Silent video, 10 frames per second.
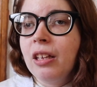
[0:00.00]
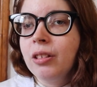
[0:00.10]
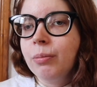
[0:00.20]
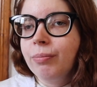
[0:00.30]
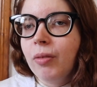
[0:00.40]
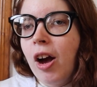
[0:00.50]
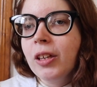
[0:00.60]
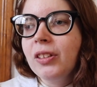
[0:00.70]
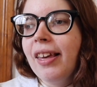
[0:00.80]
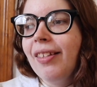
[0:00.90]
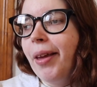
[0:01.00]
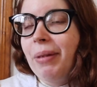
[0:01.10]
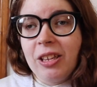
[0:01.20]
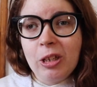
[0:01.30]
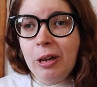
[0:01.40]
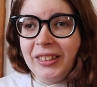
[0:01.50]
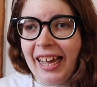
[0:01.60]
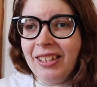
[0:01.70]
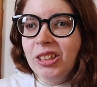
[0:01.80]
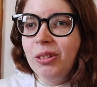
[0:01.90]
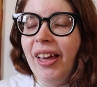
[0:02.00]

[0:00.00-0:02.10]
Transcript: It's honestly, like, makes no sense.